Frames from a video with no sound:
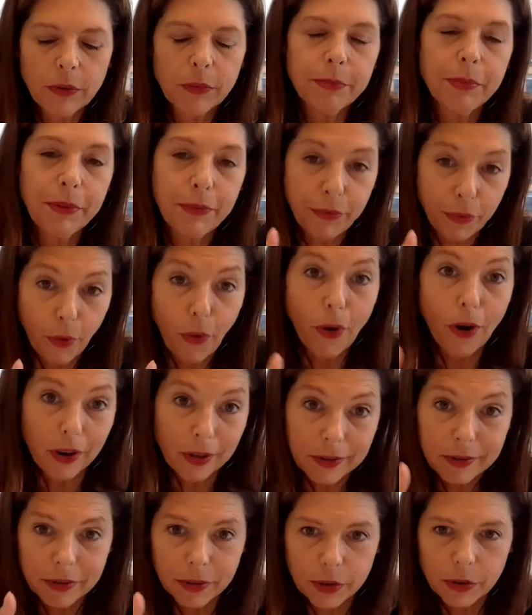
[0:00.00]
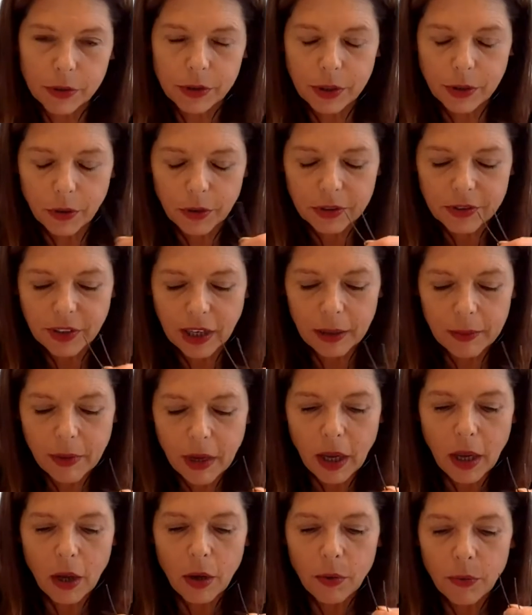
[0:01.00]
before, you know, the old time,
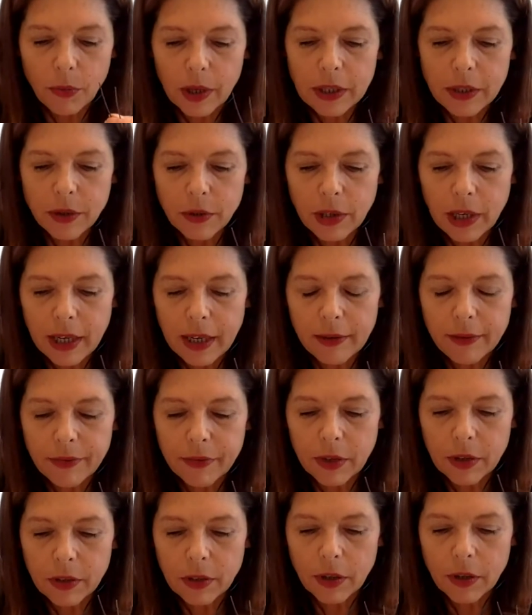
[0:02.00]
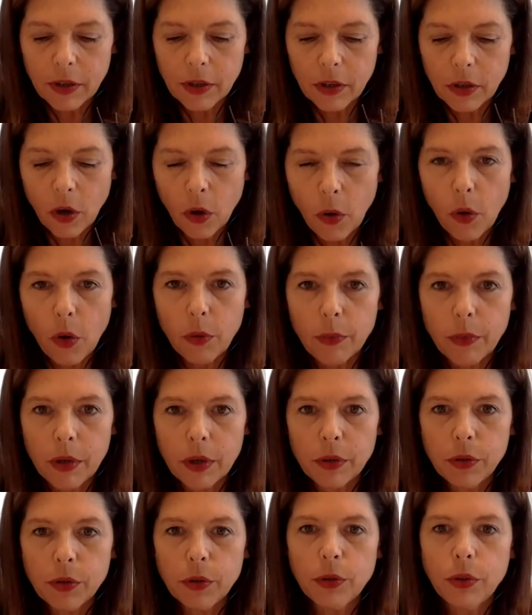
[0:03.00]
when you live
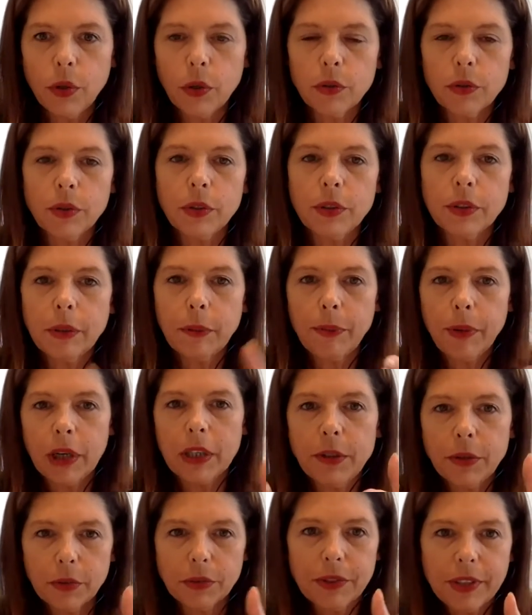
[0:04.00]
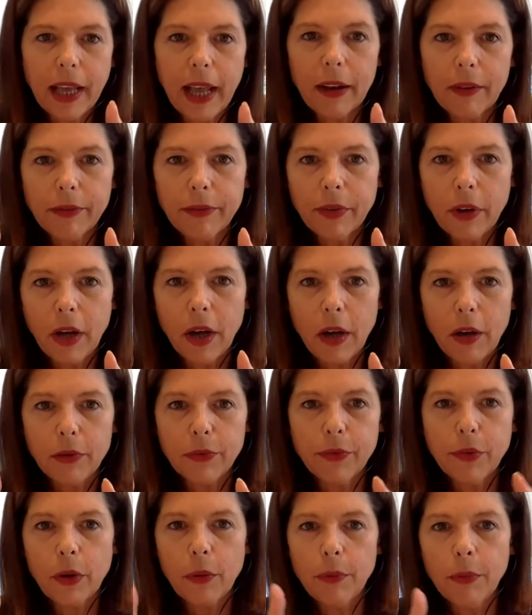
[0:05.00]
home, you don't separate yourself
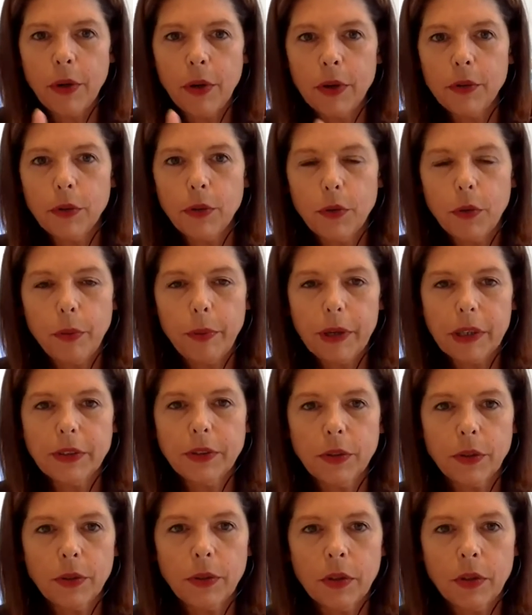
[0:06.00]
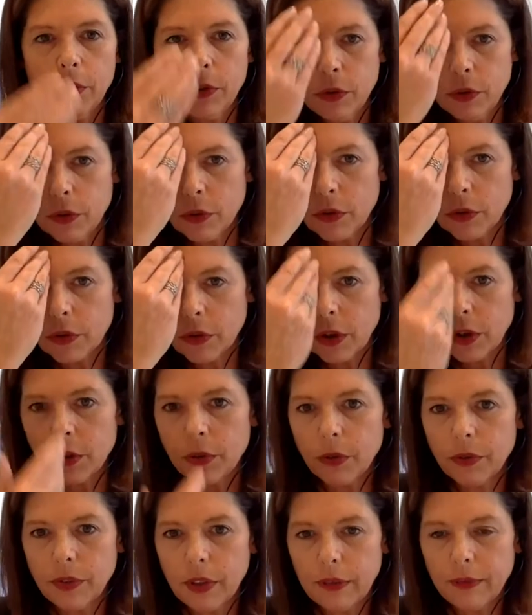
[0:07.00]
from, you know, the person. You don't
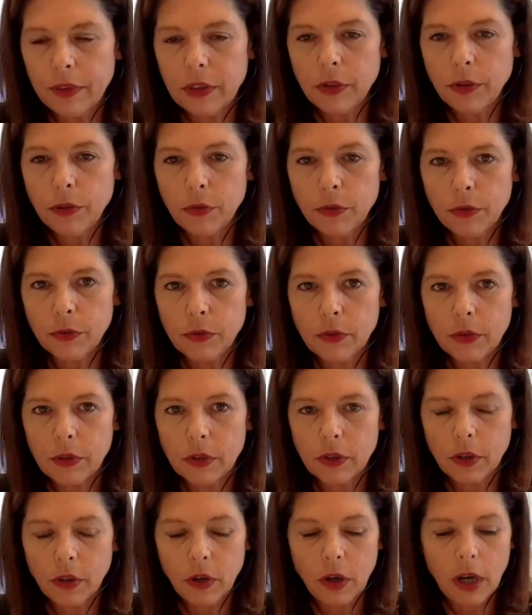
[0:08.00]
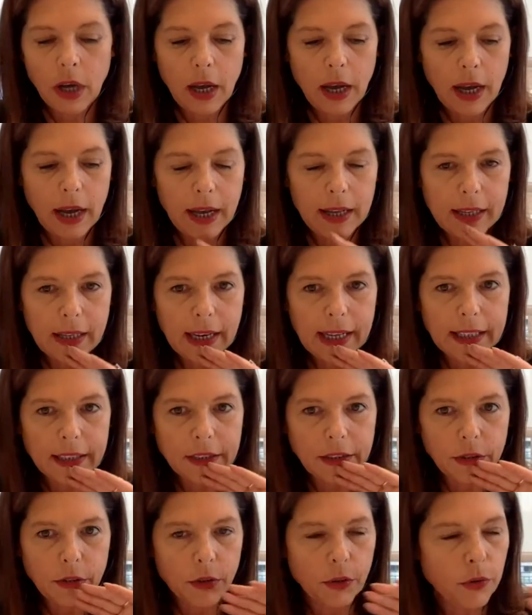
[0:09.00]
cut yourself in two, you know, and
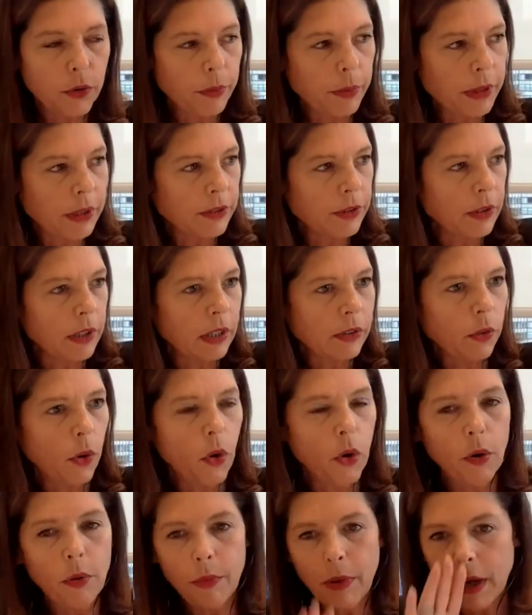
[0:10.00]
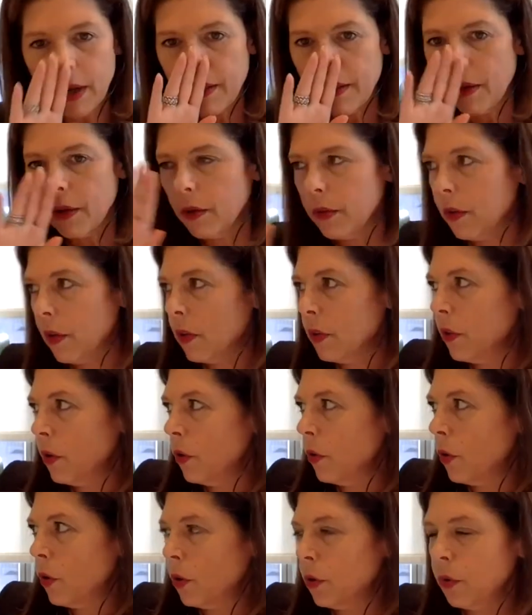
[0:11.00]
let, you know, the person at home and the other, you
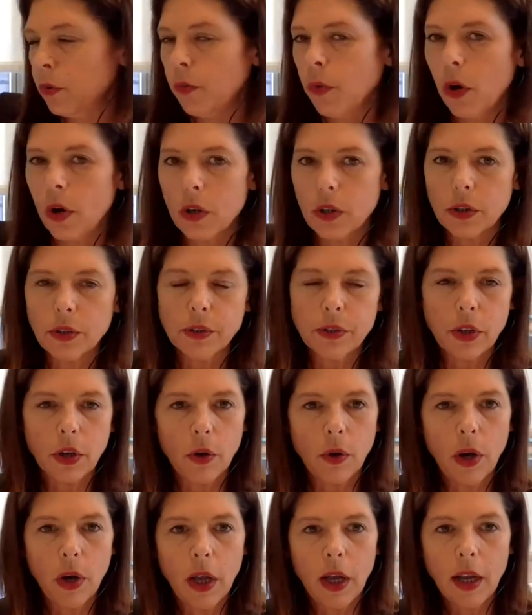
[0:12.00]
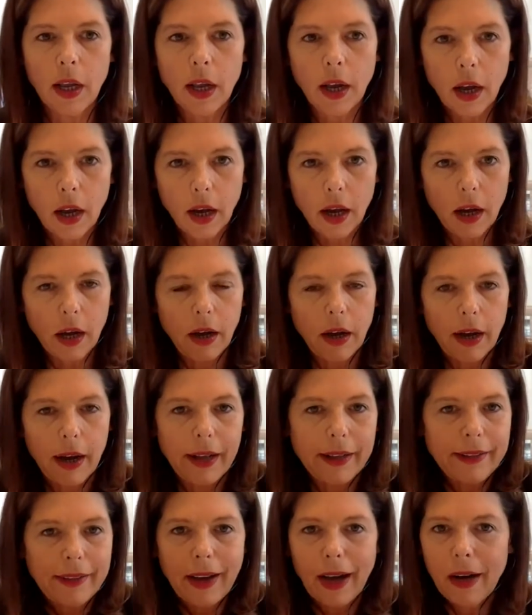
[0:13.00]
know, go to work. So
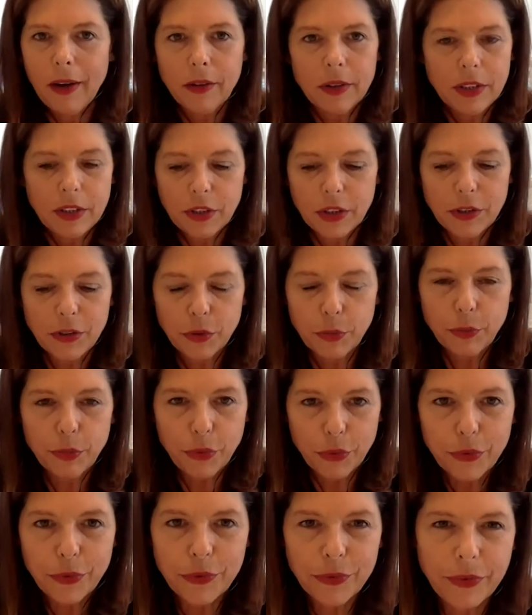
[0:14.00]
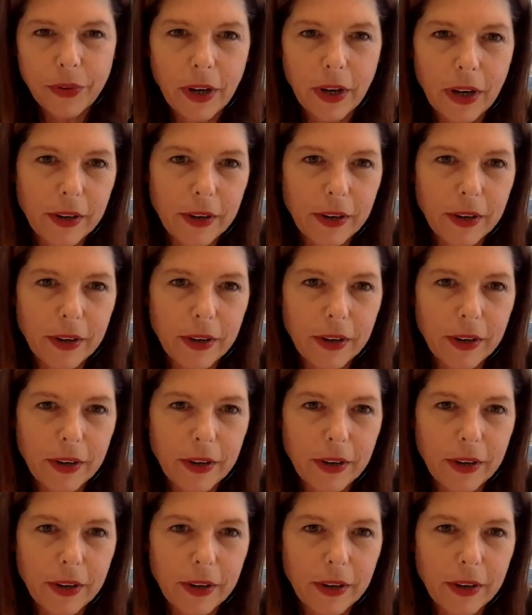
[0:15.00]
and now it's just a proof.